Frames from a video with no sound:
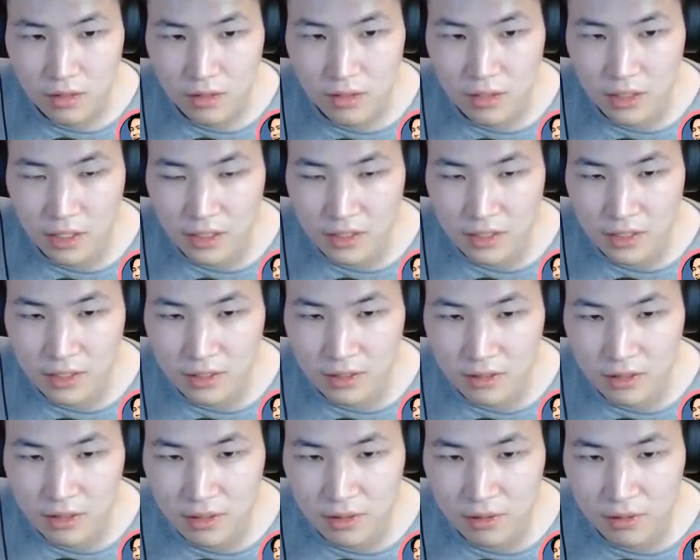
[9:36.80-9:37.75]
Doesn't
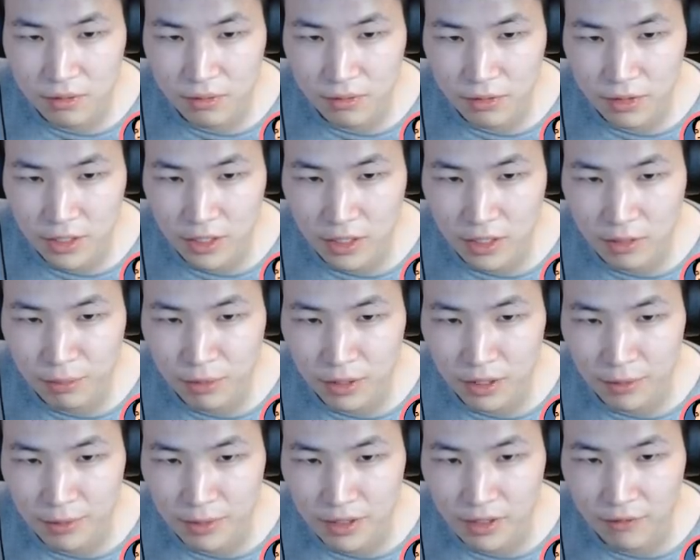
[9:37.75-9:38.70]
really put
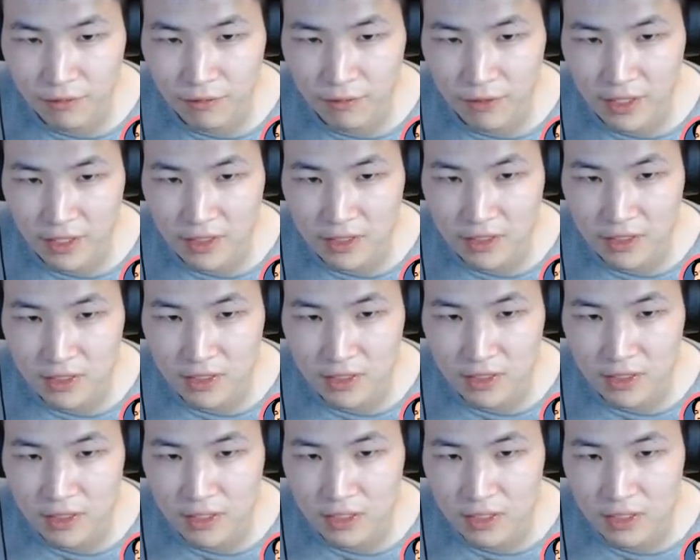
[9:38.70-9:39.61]
up a defense.